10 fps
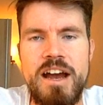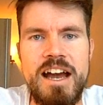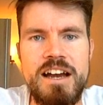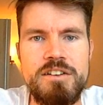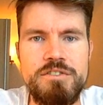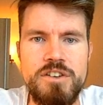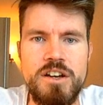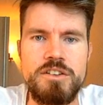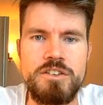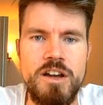have
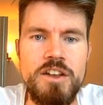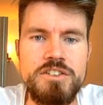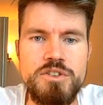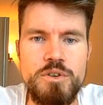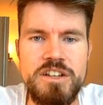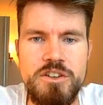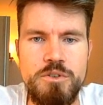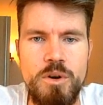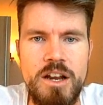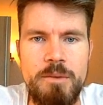the other token in
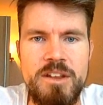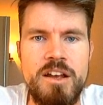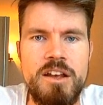your wallet.